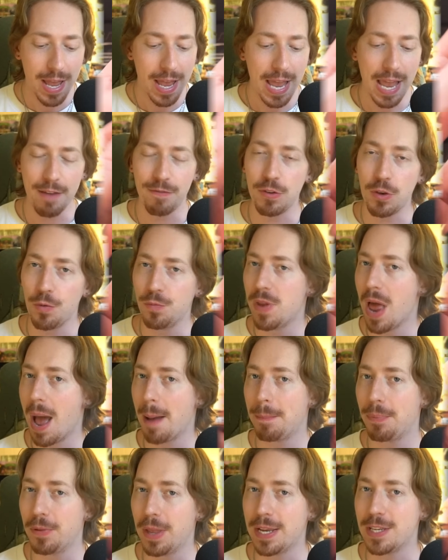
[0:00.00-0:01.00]
If you've
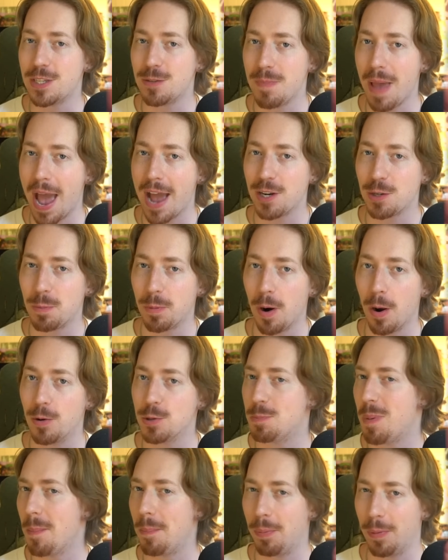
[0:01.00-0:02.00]
not played Smash Bros,
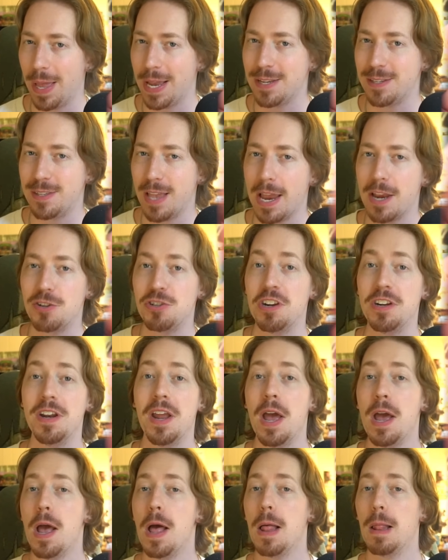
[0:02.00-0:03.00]
but PlayStation,
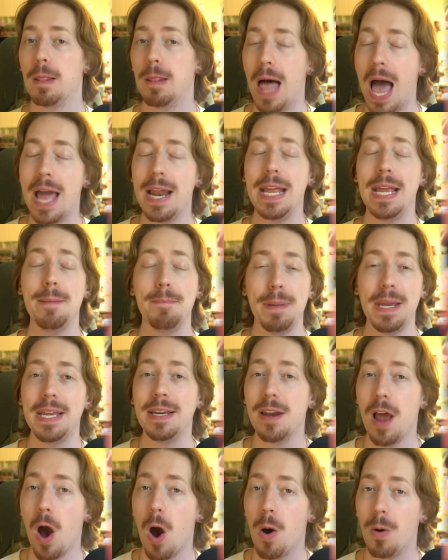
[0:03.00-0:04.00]
let it be
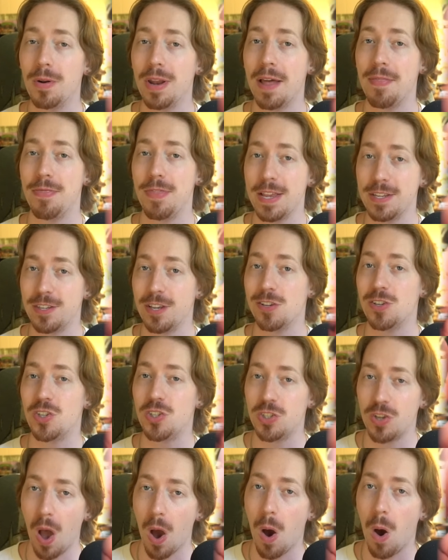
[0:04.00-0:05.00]
known that this is
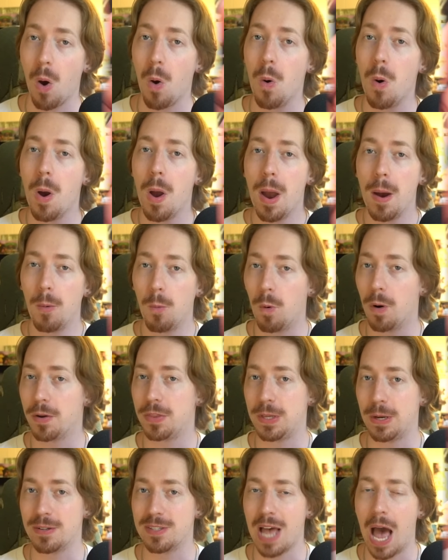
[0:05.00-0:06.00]
so worth
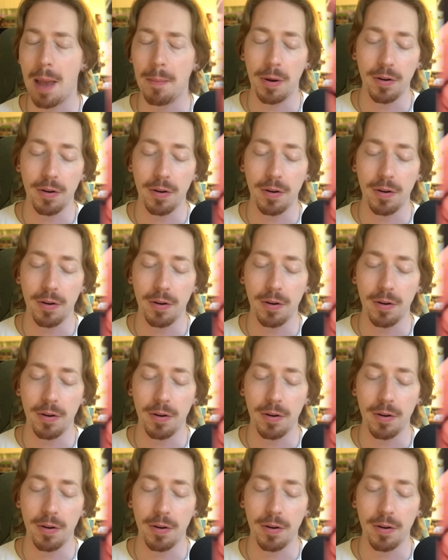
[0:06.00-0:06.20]
your time.